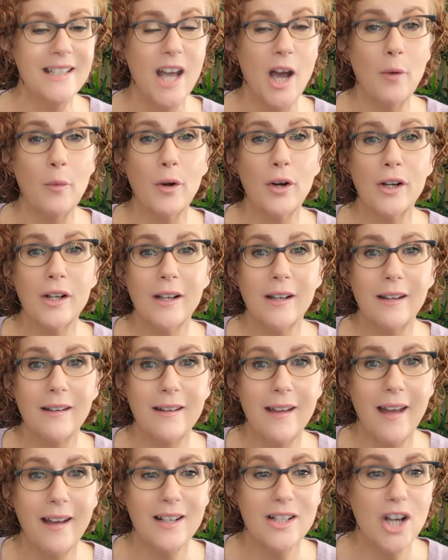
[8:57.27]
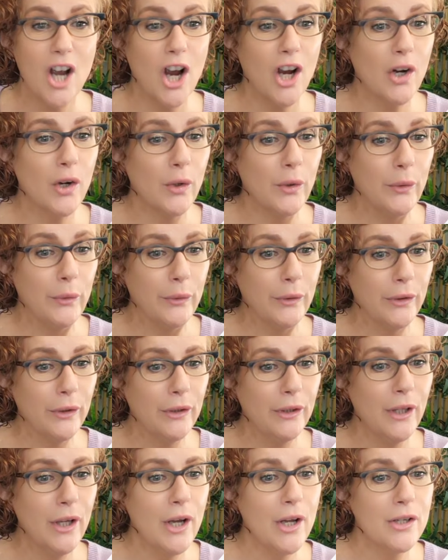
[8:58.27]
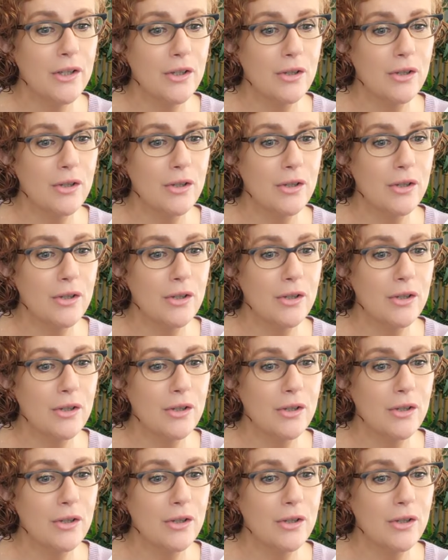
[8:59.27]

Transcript: Now we're going to connect our Google